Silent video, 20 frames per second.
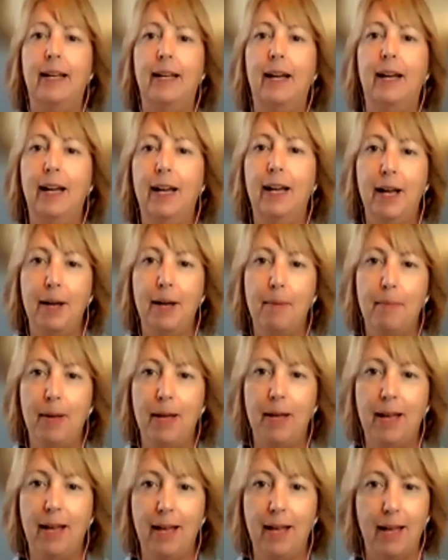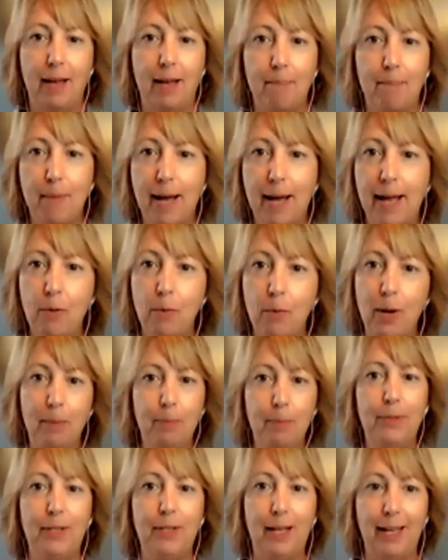My
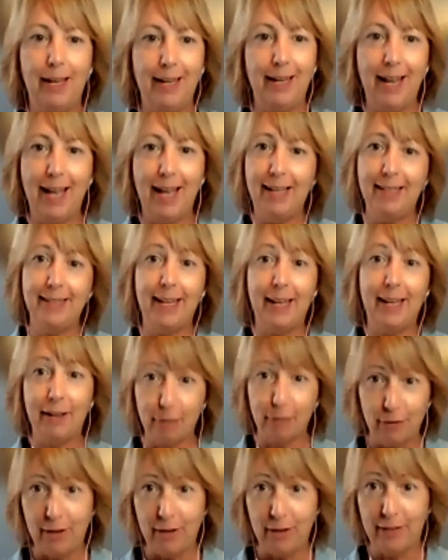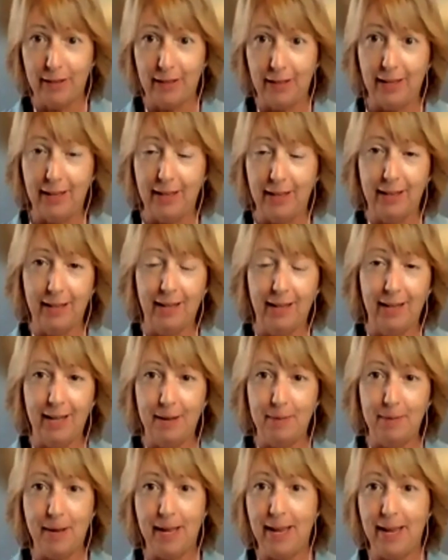website has everything.
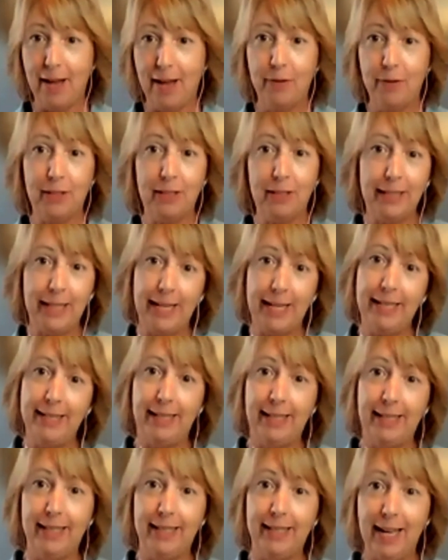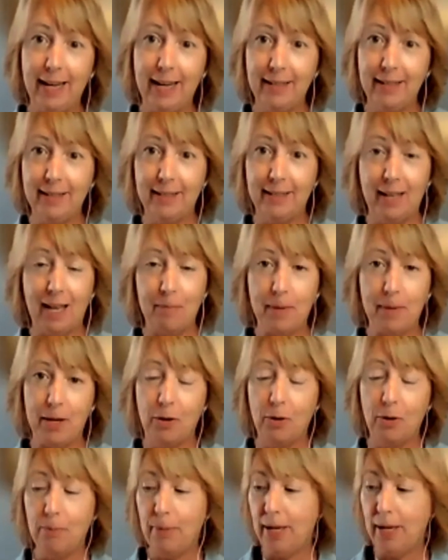I have a link to connect on my
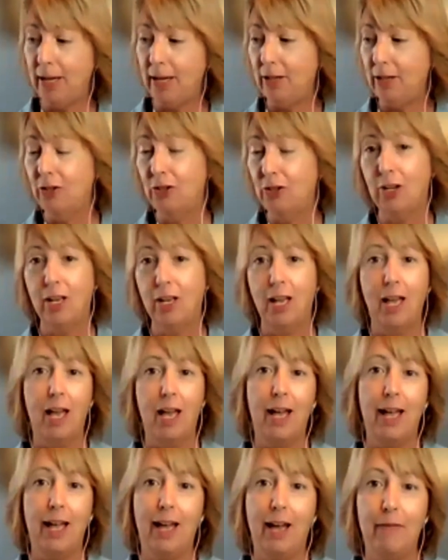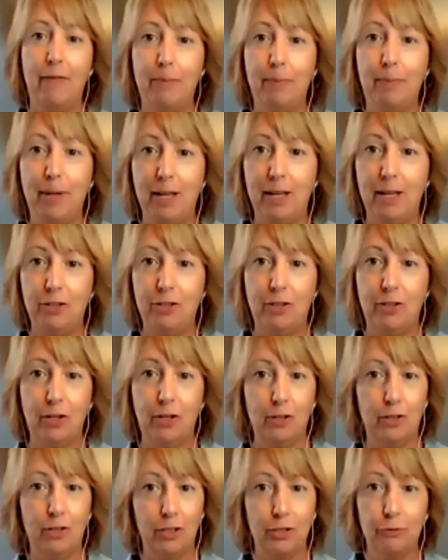homepage. I have a page
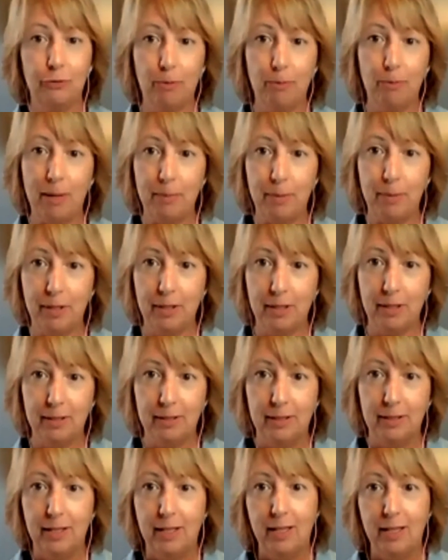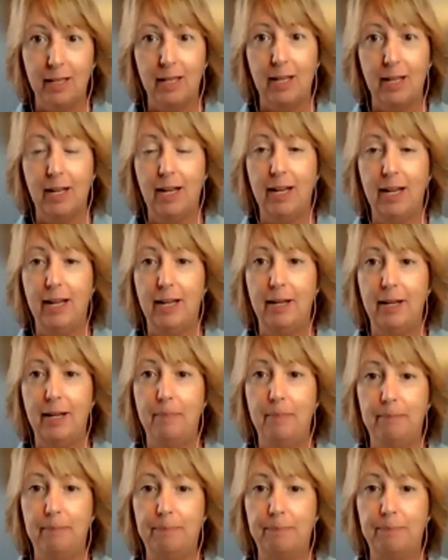there just for my book.
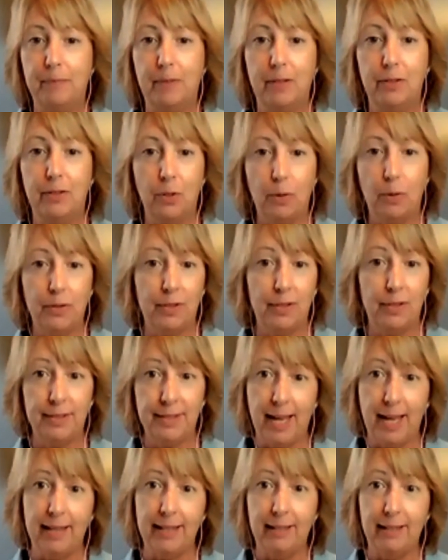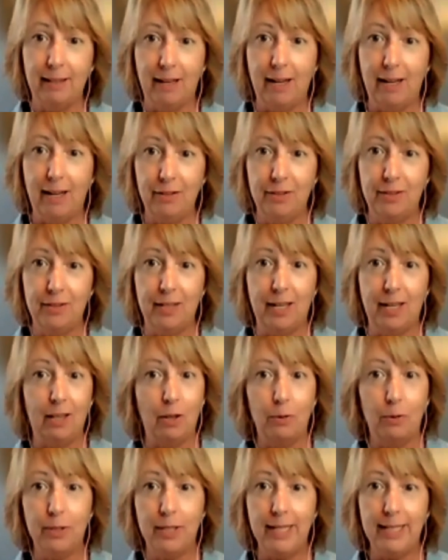So it's Sally Lotz,
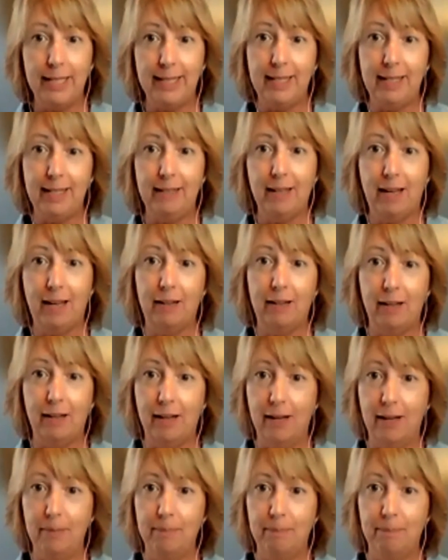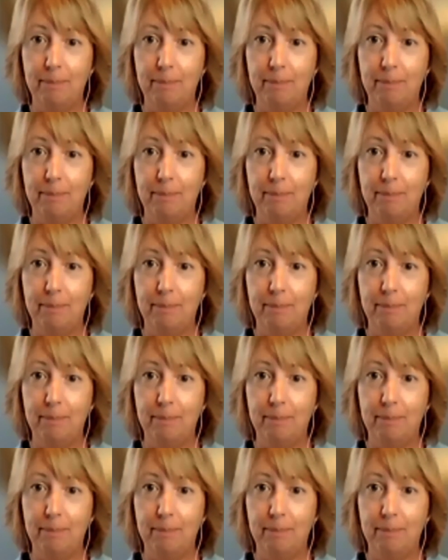LOTZ.com.